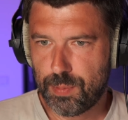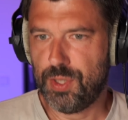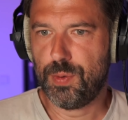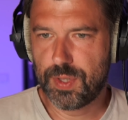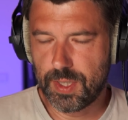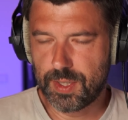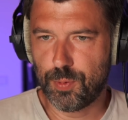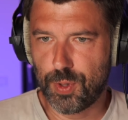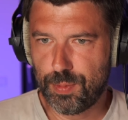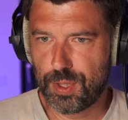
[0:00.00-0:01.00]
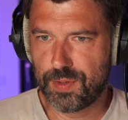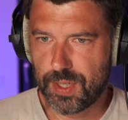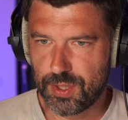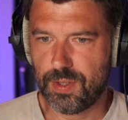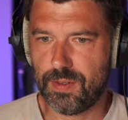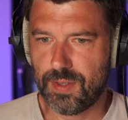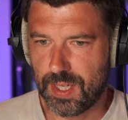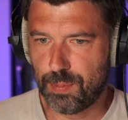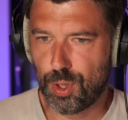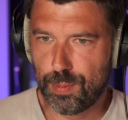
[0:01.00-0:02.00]
but use like the WordPress function
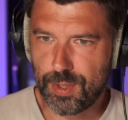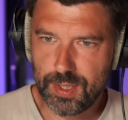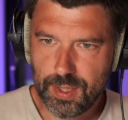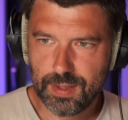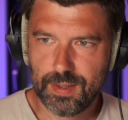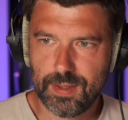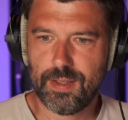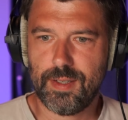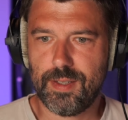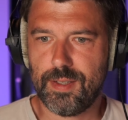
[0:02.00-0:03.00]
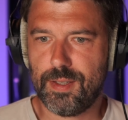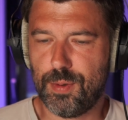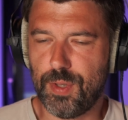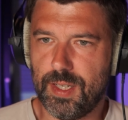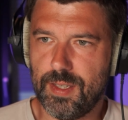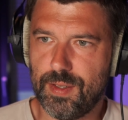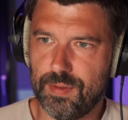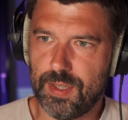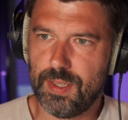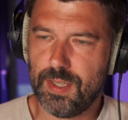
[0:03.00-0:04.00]
get permalink to get it,
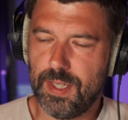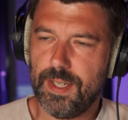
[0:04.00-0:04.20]
right?